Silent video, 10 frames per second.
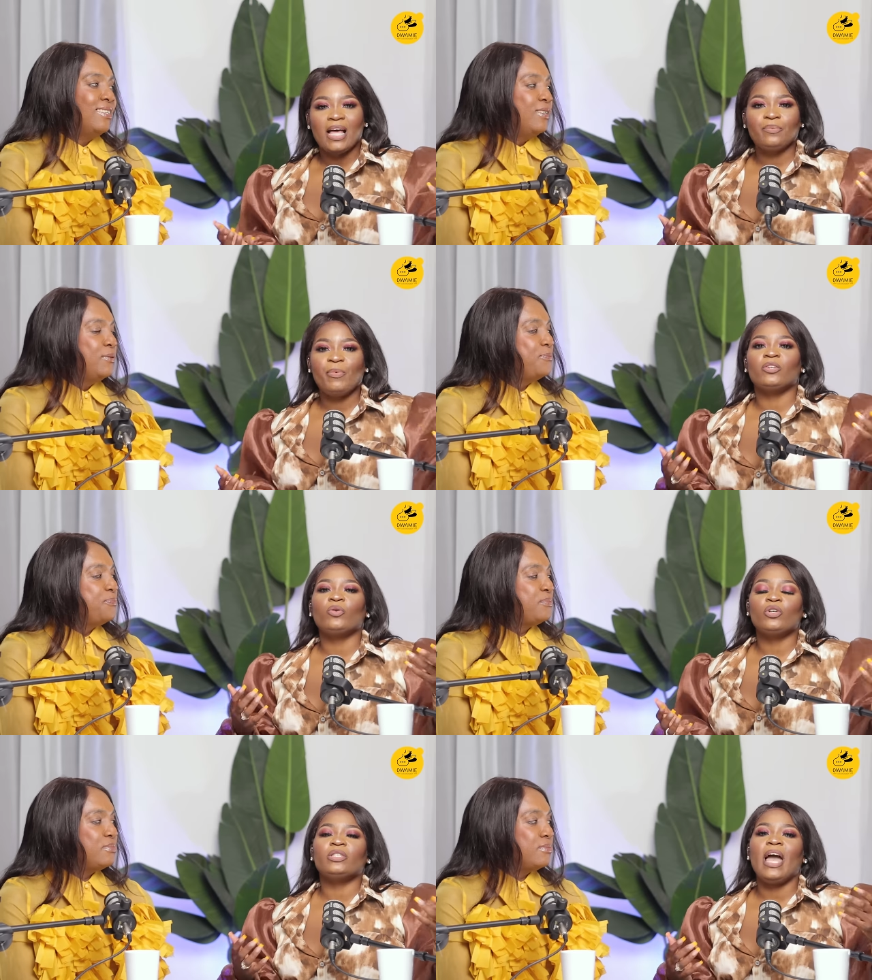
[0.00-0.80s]
Speaker 1: aspects,
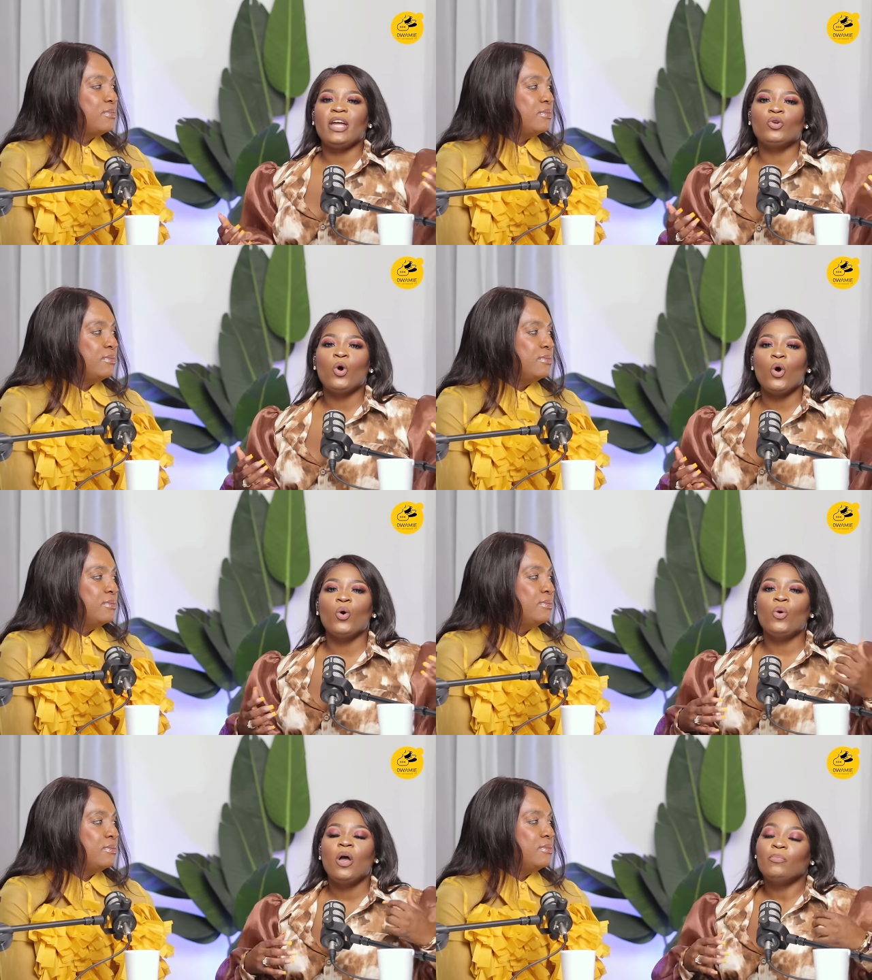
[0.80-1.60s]
because I
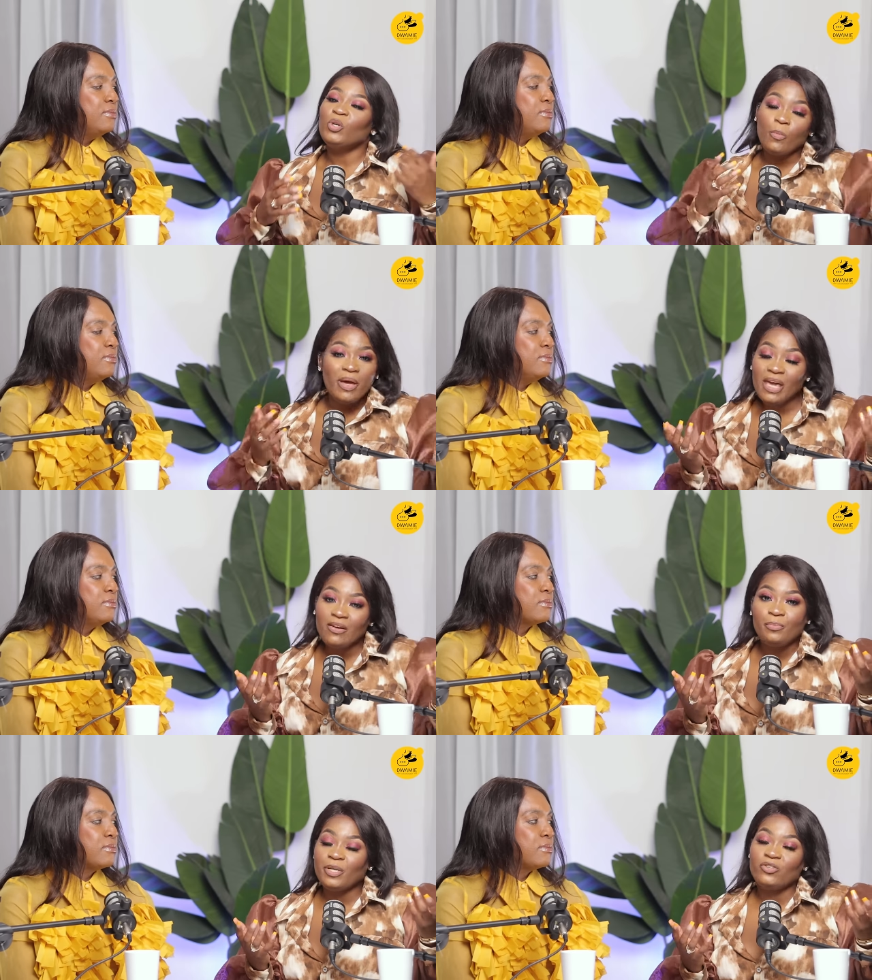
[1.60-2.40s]
know you may have